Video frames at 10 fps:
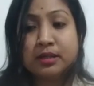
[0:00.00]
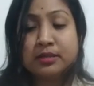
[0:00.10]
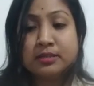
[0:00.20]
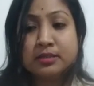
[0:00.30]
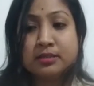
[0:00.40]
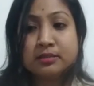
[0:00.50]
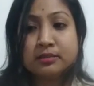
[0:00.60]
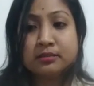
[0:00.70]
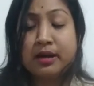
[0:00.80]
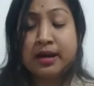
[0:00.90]
I think
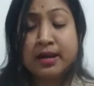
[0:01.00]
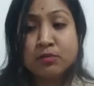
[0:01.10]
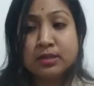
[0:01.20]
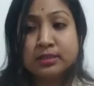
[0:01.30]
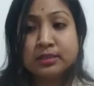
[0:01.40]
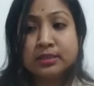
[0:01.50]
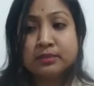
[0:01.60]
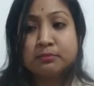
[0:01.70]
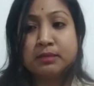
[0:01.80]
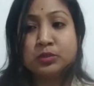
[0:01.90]
I want that
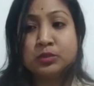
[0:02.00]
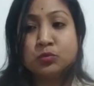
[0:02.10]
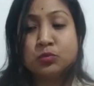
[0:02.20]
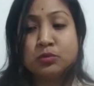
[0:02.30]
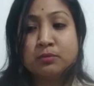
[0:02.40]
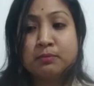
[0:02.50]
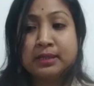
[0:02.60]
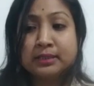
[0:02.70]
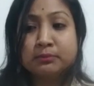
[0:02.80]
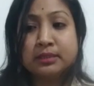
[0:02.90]
my school
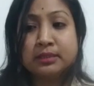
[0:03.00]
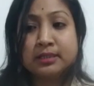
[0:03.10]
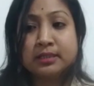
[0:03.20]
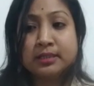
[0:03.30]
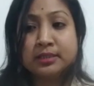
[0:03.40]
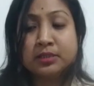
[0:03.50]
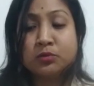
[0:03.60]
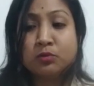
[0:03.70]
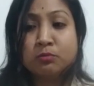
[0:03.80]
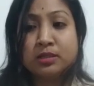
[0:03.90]
must be selected as a
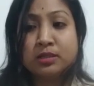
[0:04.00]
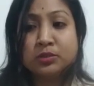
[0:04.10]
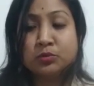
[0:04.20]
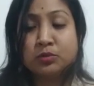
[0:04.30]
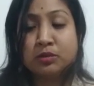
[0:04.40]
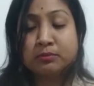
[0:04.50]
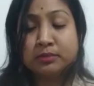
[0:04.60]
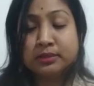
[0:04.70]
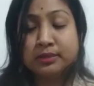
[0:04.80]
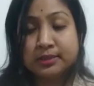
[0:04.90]
role model school of the
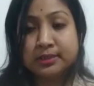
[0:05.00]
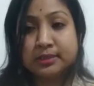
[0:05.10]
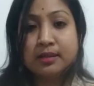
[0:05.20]
district.